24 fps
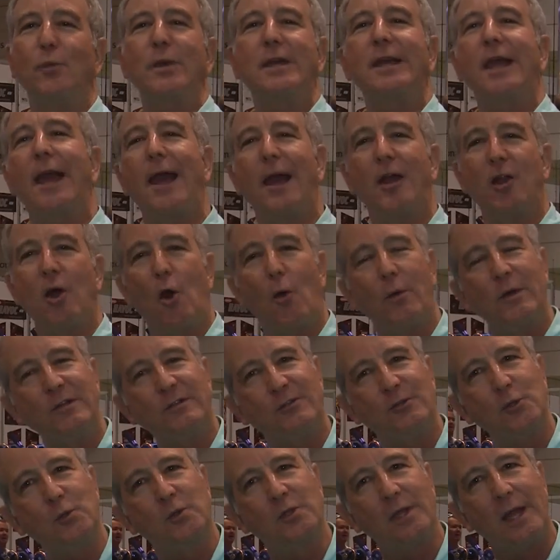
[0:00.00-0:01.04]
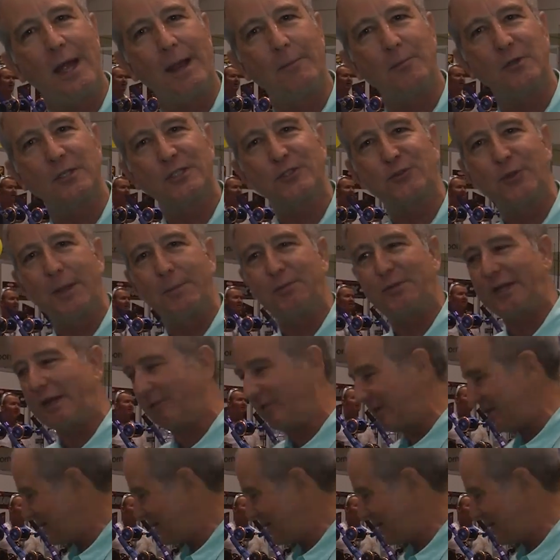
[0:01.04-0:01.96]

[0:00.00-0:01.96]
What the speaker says: we can't always do glamorous trips every